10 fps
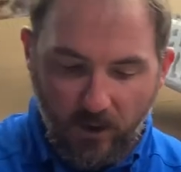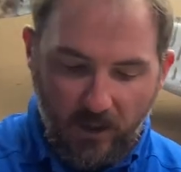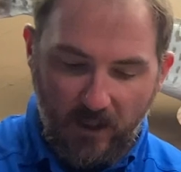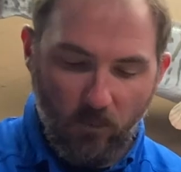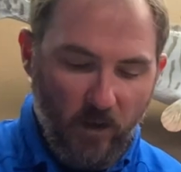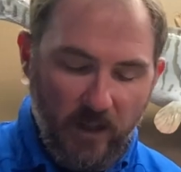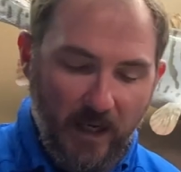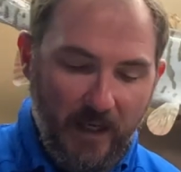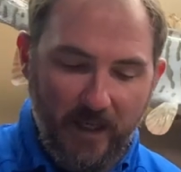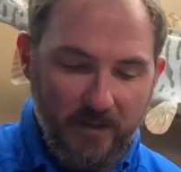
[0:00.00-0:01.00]
And one thing
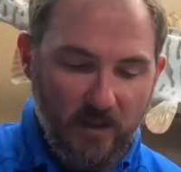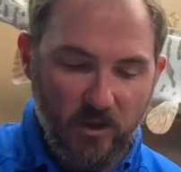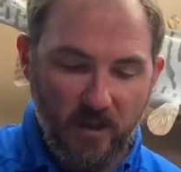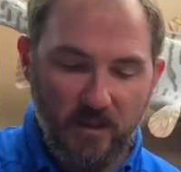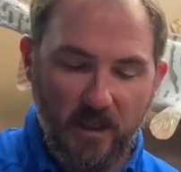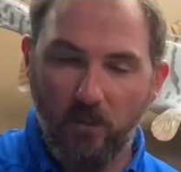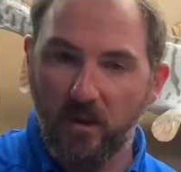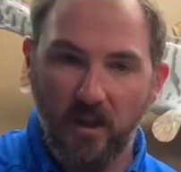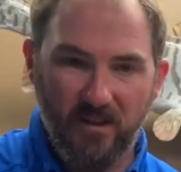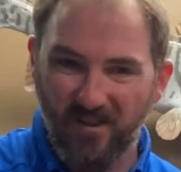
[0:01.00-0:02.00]
I guess I should have said with
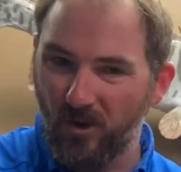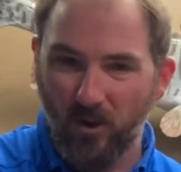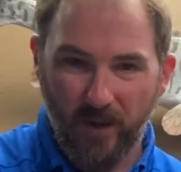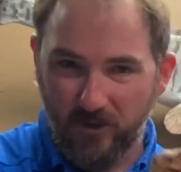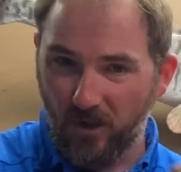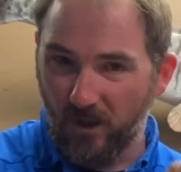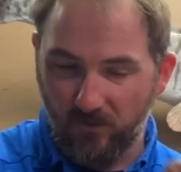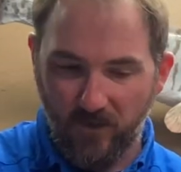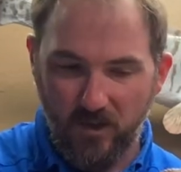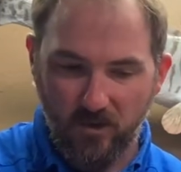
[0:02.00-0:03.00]
this, no electronic
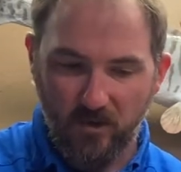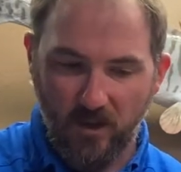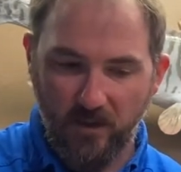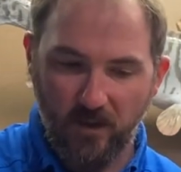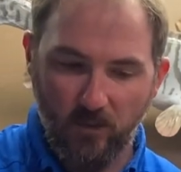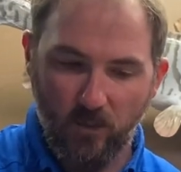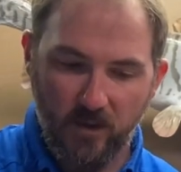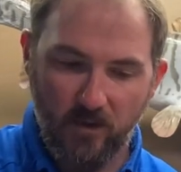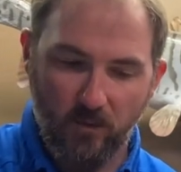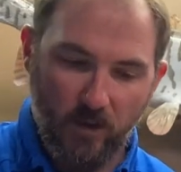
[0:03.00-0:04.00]
features on here
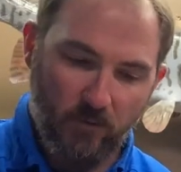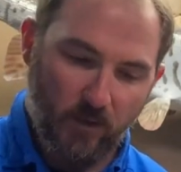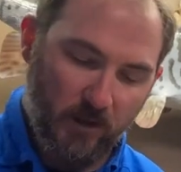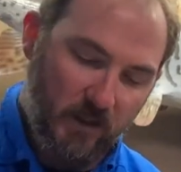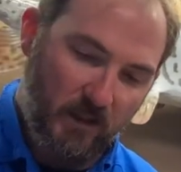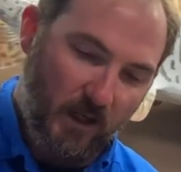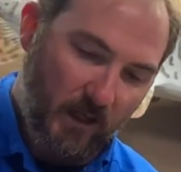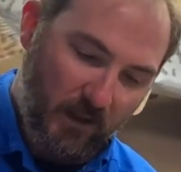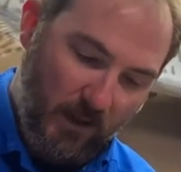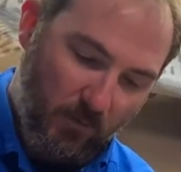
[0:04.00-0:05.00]
whatsoever. I just
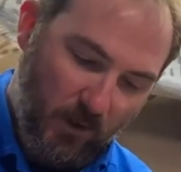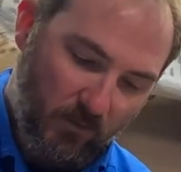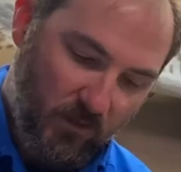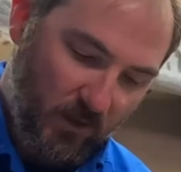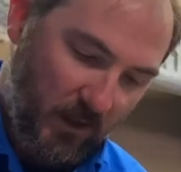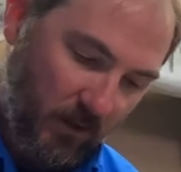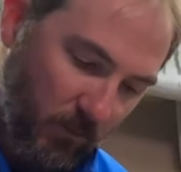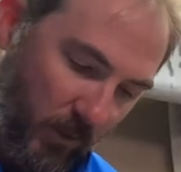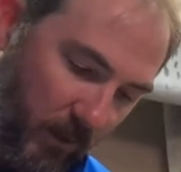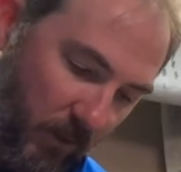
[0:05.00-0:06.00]
thought of that when I was looking at the
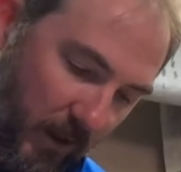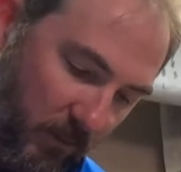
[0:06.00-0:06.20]
Red Rex.